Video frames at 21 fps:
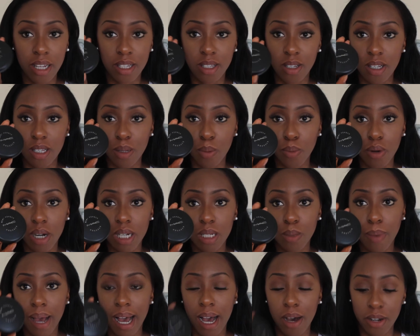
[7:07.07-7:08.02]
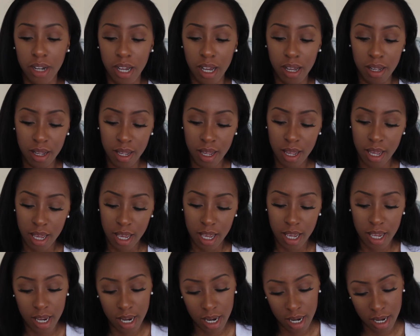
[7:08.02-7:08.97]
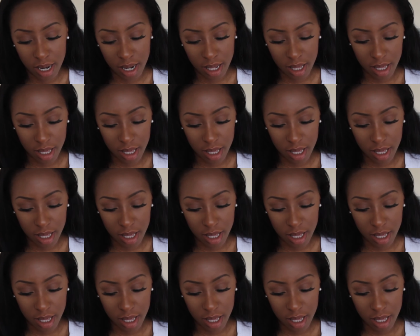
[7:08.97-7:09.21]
So it's a pressed powder in